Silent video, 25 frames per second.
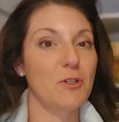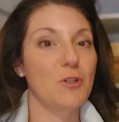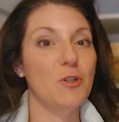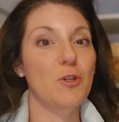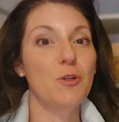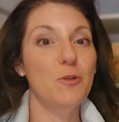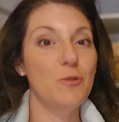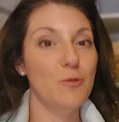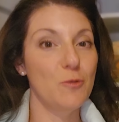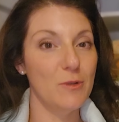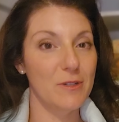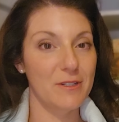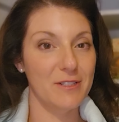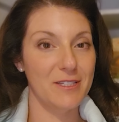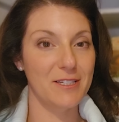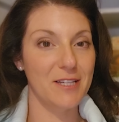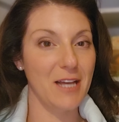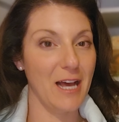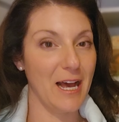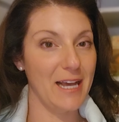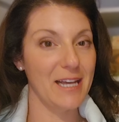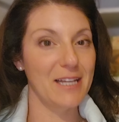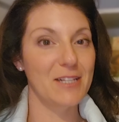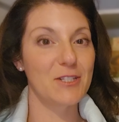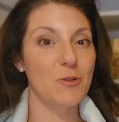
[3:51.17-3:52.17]
new
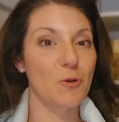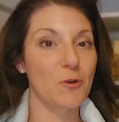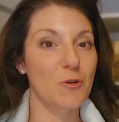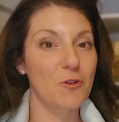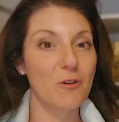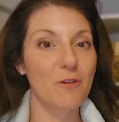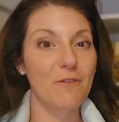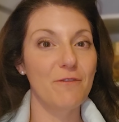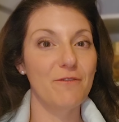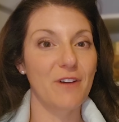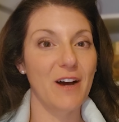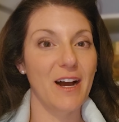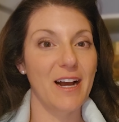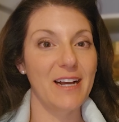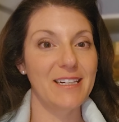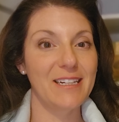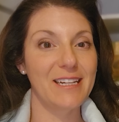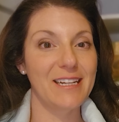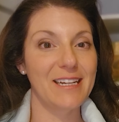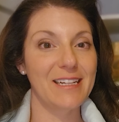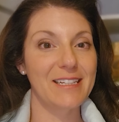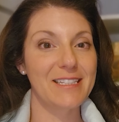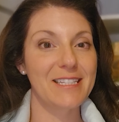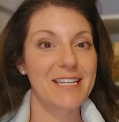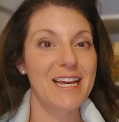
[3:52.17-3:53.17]
science or new
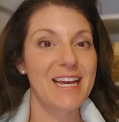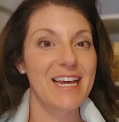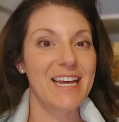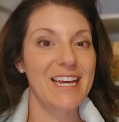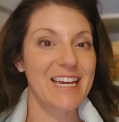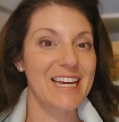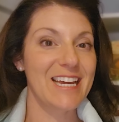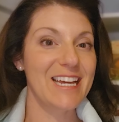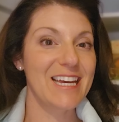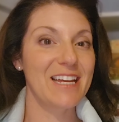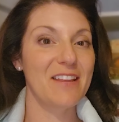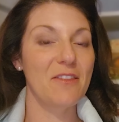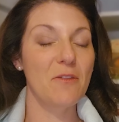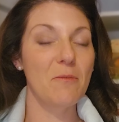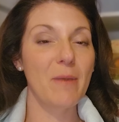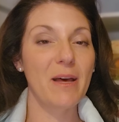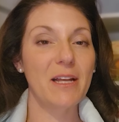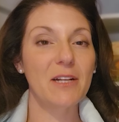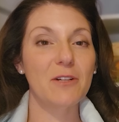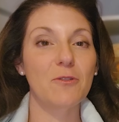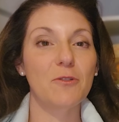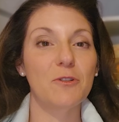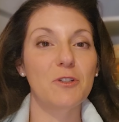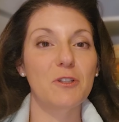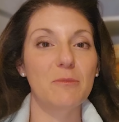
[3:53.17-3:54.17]
findings in the
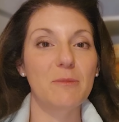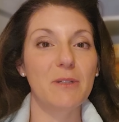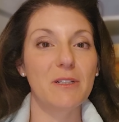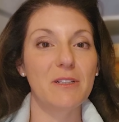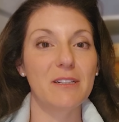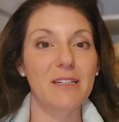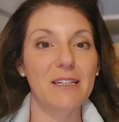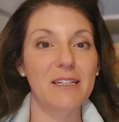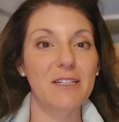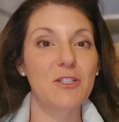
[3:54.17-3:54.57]
medical community.